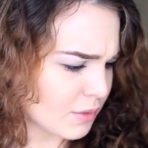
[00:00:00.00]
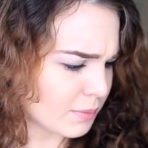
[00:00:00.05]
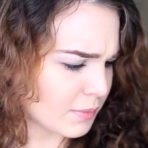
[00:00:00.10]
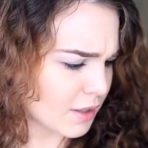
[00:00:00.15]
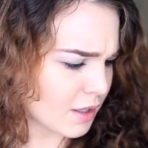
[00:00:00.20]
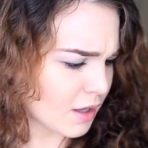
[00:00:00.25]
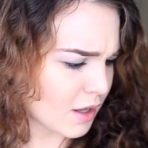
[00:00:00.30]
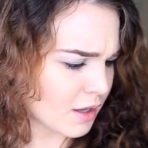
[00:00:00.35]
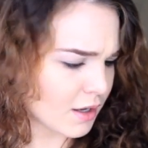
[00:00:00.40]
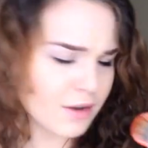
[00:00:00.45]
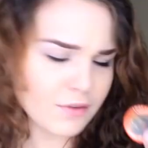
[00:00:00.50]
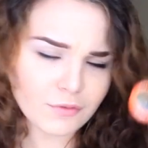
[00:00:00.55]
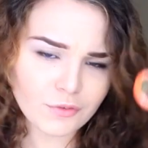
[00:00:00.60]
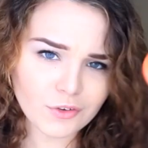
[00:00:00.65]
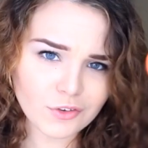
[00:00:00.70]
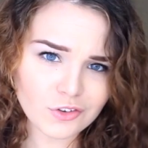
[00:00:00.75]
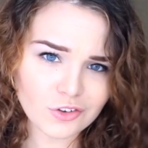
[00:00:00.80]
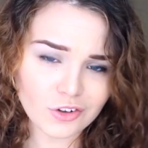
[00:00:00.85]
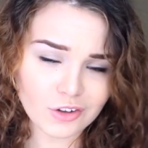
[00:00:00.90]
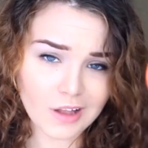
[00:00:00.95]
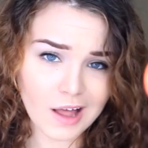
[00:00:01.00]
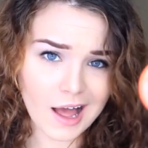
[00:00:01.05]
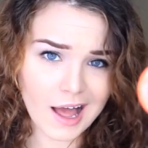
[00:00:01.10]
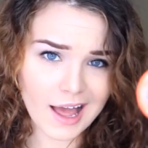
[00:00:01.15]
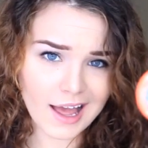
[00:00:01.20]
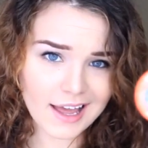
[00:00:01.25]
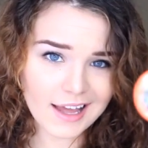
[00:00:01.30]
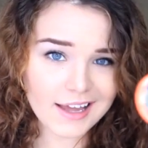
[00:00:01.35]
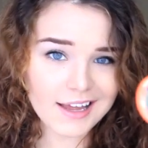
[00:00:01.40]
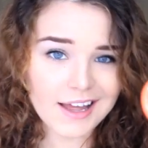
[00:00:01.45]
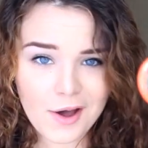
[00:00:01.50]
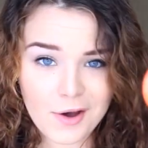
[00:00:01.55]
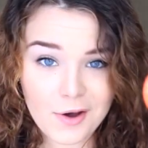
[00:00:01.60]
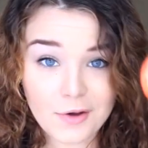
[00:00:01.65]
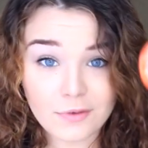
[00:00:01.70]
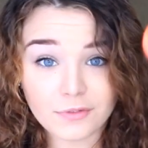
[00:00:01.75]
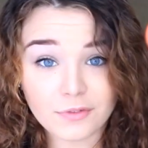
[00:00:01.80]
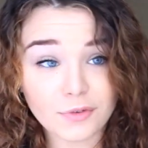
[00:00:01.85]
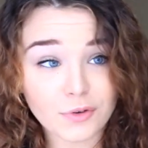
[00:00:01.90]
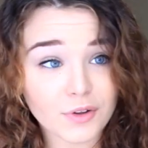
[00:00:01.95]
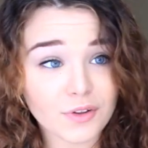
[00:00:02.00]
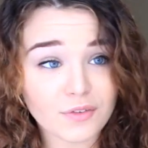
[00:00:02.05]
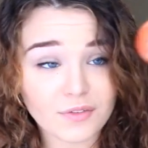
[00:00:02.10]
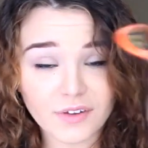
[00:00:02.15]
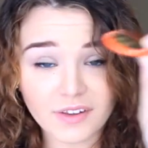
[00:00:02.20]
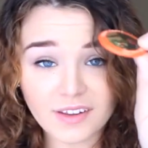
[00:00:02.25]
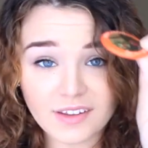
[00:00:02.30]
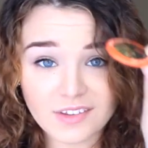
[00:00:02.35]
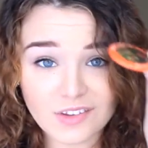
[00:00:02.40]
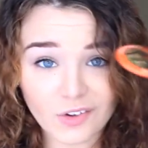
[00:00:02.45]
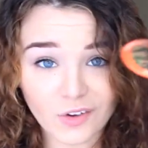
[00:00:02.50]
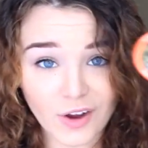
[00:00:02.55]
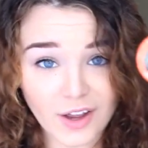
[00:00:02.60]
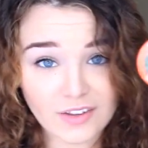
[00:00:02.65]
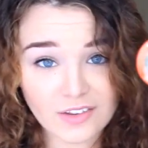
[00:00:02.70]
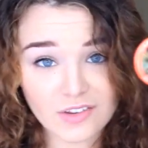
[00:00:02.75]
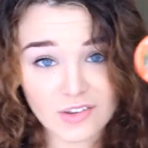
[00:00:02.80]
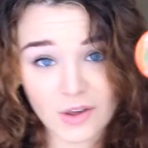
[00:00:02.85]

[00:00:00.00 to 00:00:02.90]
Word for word: something on it for July of for their villains crate.